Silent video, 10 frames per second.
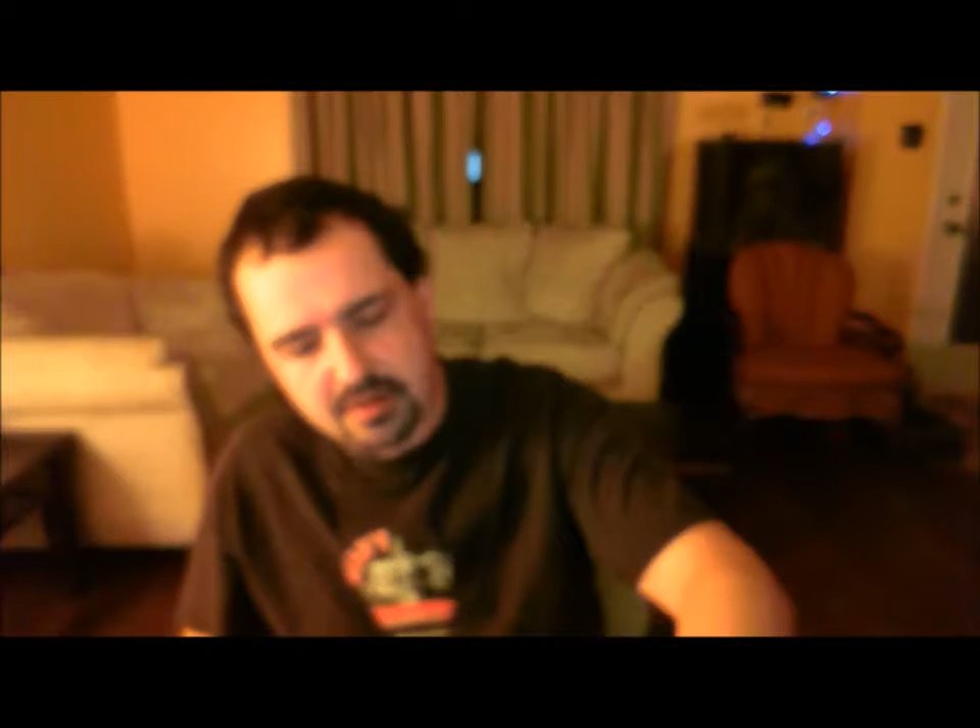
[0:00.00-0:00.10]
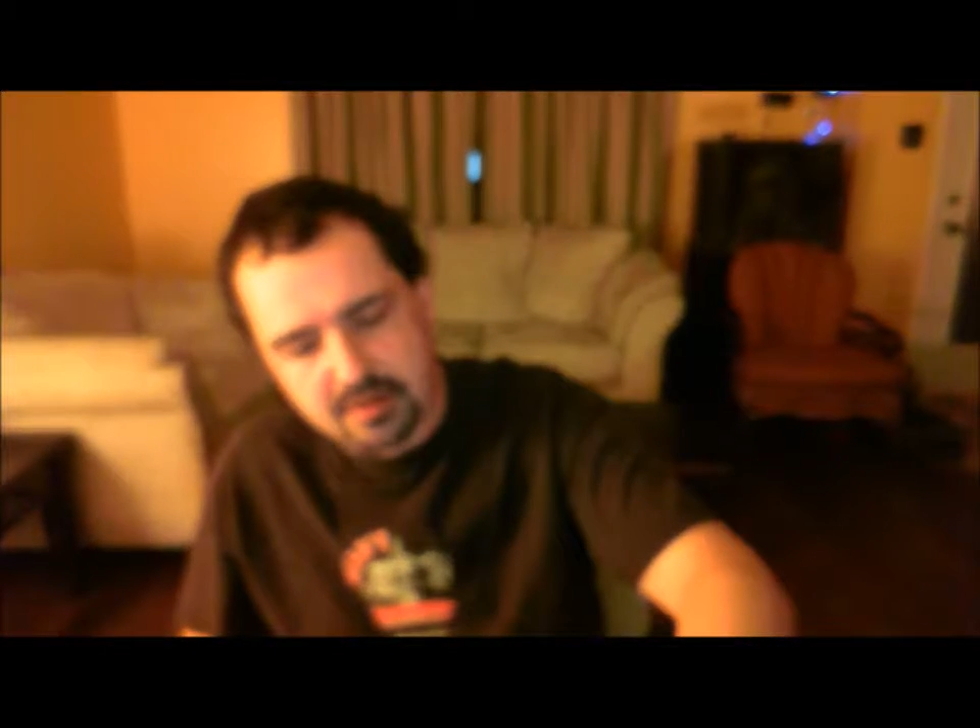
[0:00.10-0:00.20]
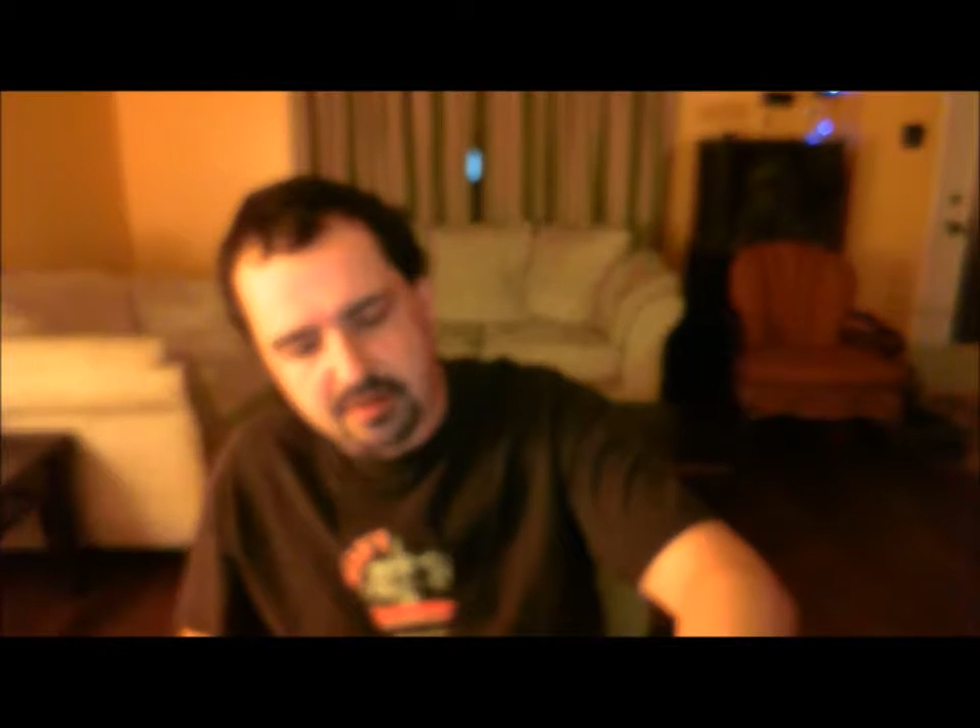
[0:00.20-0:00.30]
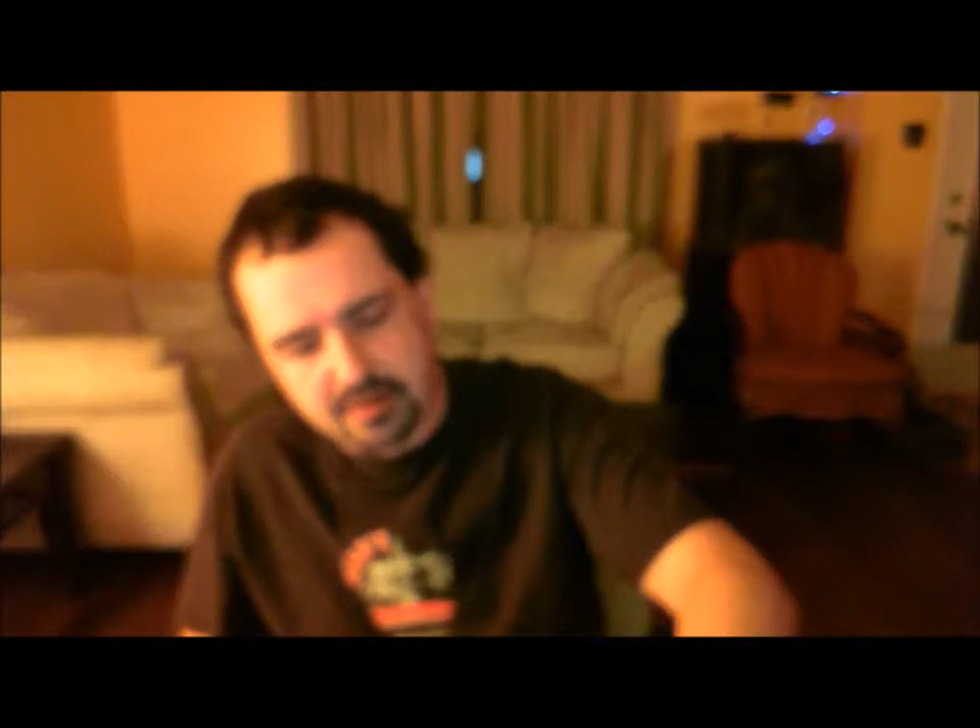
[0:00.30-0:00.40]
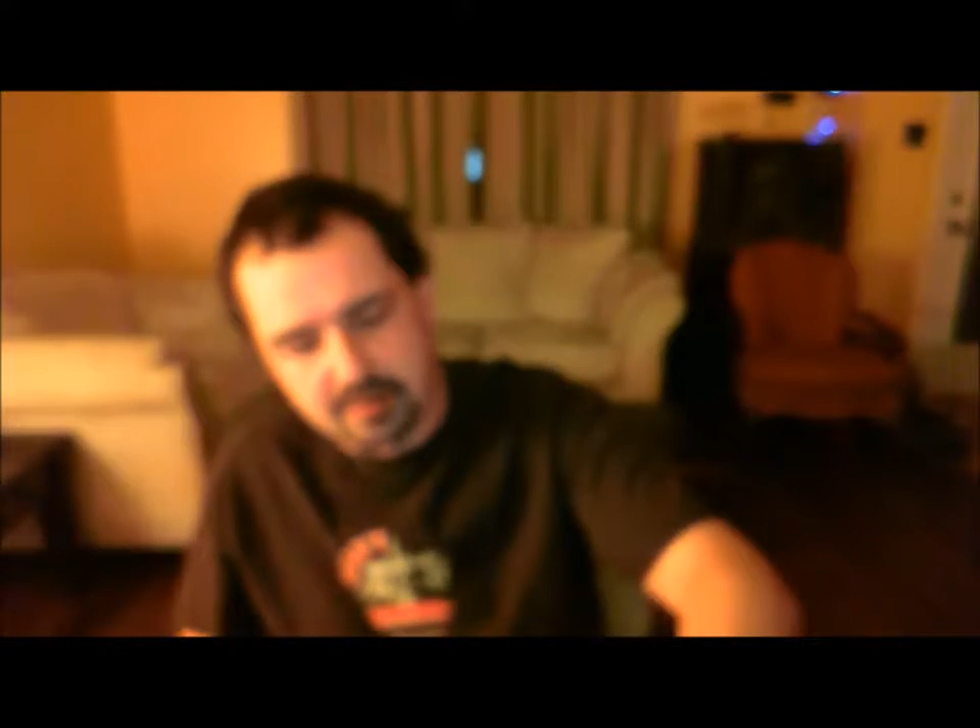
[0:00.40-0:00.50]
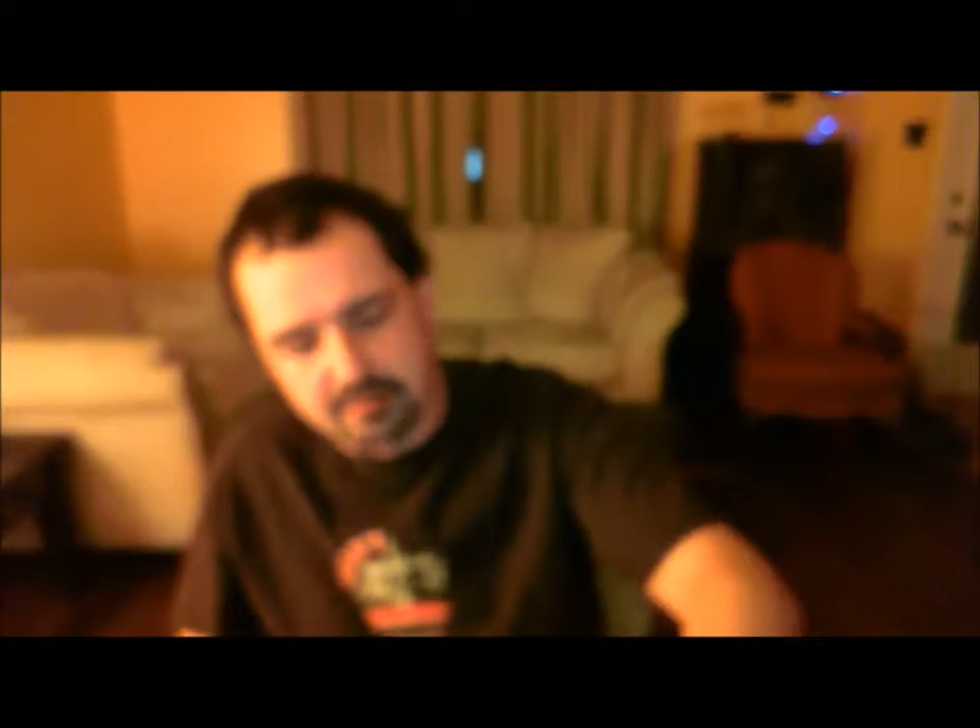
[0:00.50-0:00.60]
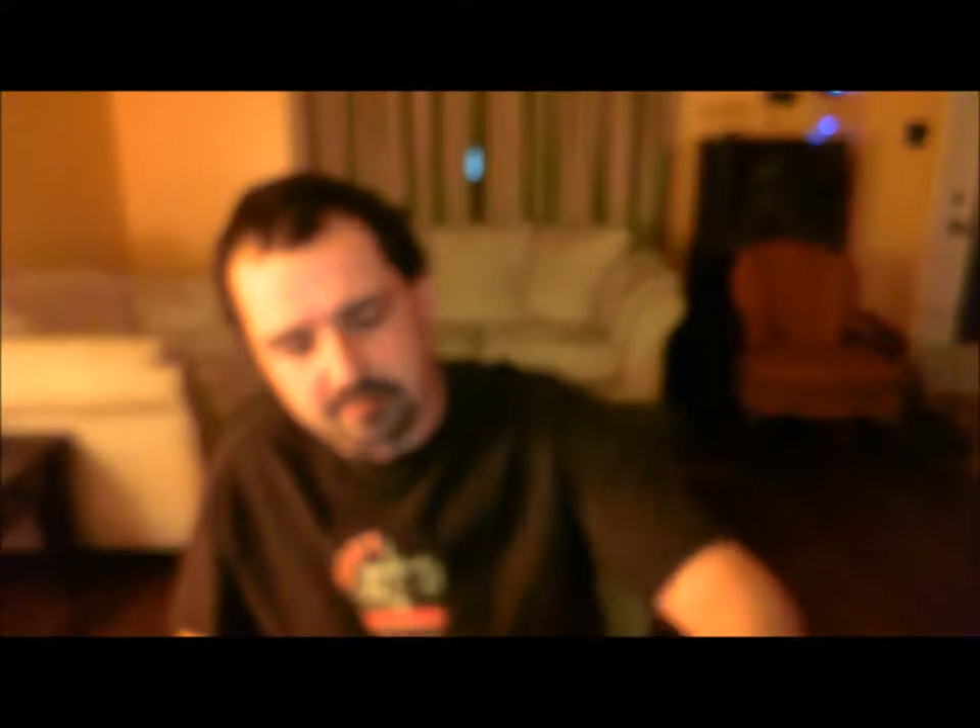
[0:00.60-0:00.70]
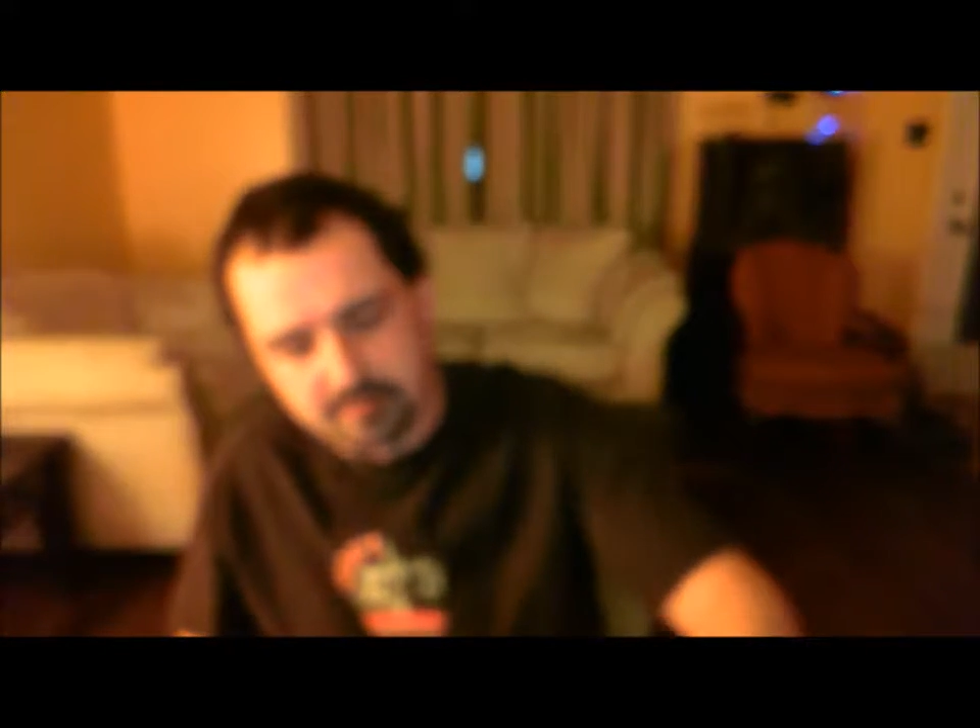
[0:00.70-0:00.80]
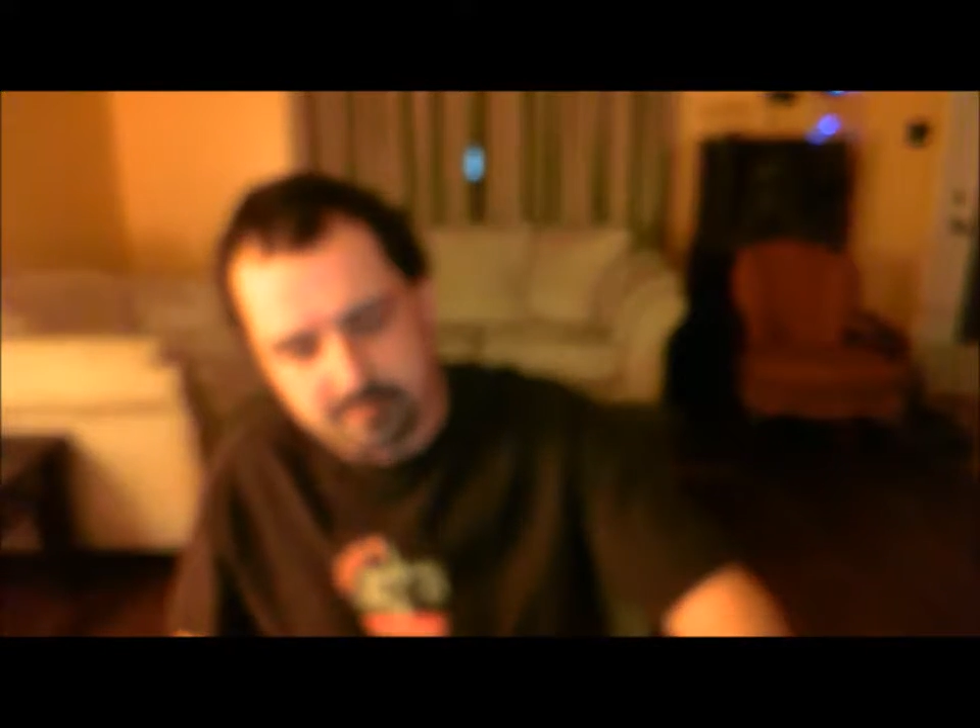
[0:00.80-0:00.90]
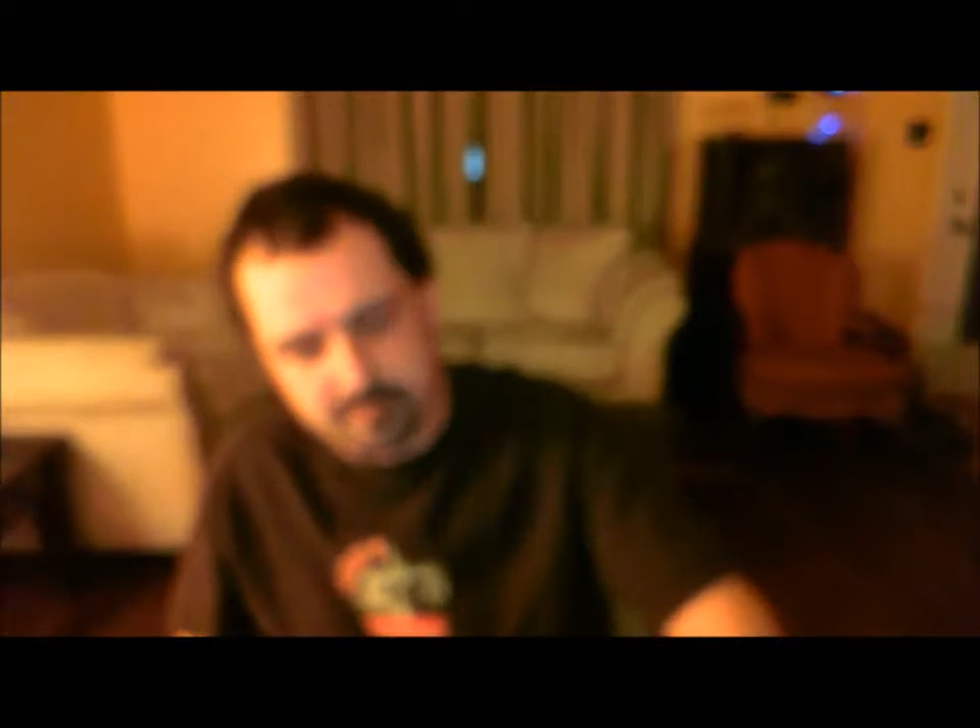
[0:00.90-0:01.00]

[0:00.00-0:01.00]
Um,